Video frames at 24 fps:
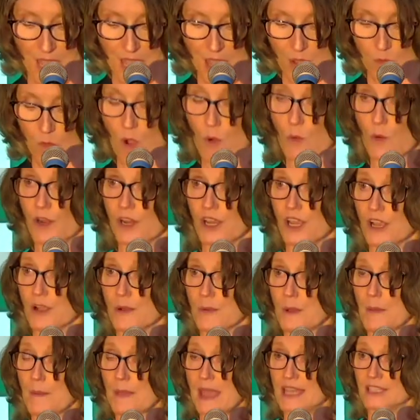while working on
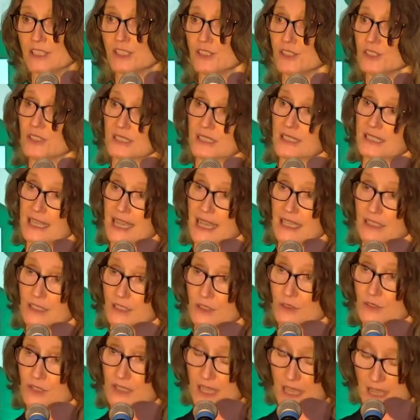my master's in
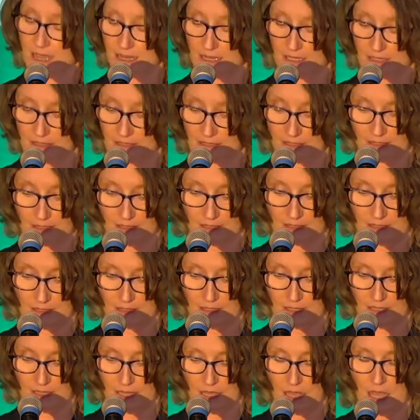textile science.
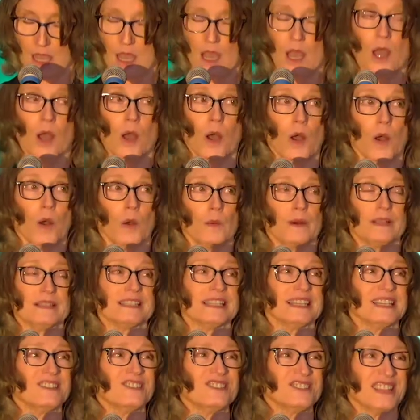Well,
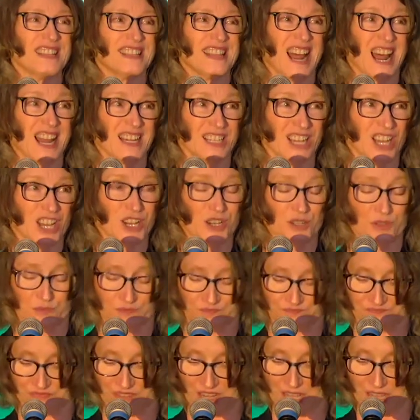little did I know
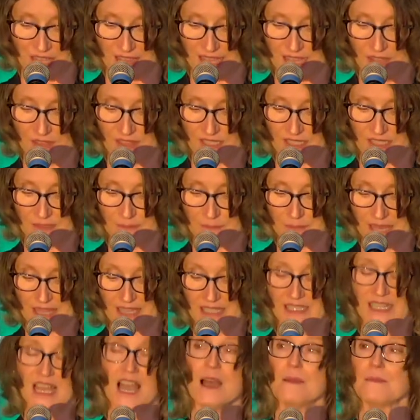that the, by the
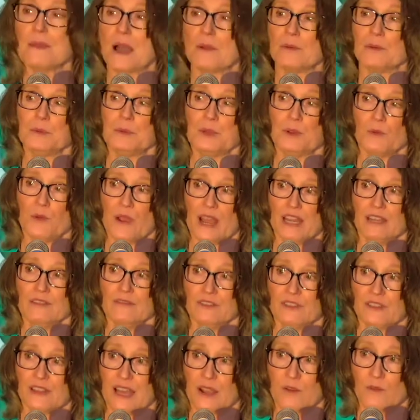time I would be ready
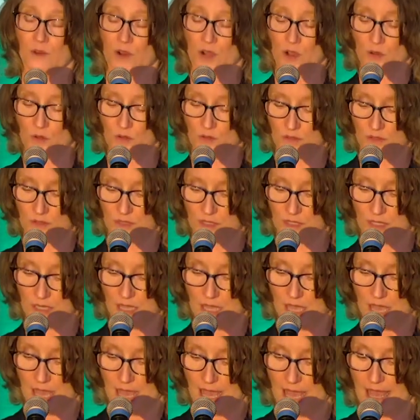for that role,
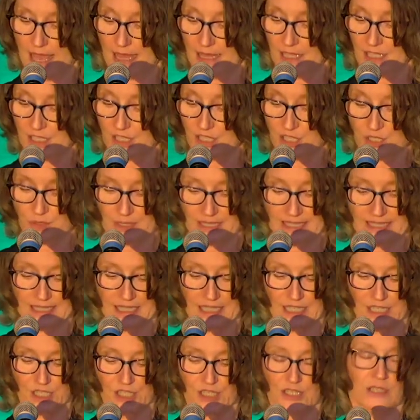LSU
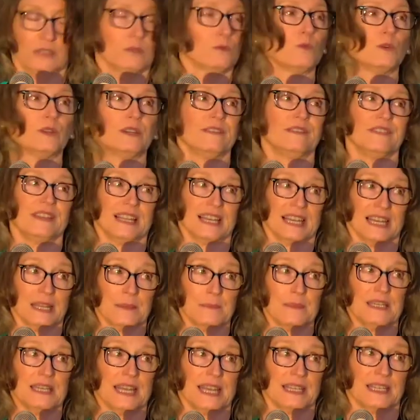Extension would have
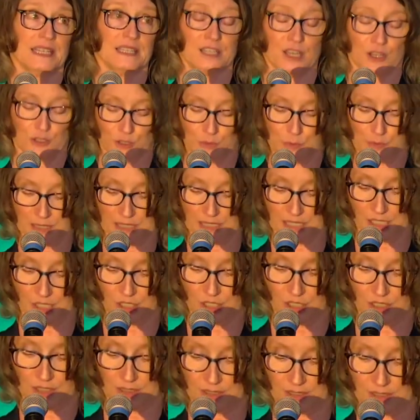eliminated those
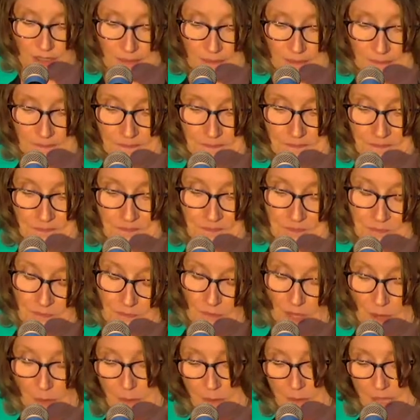positions.
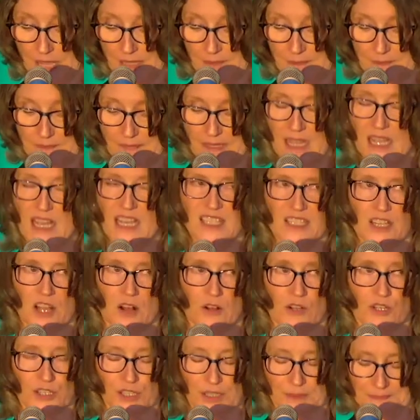But it's all
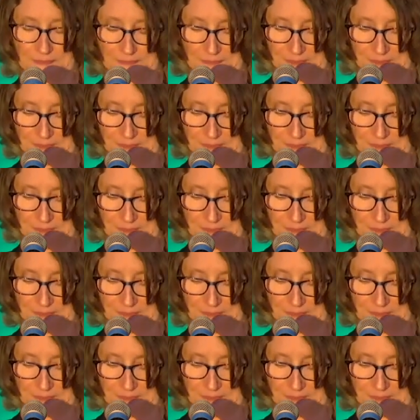good.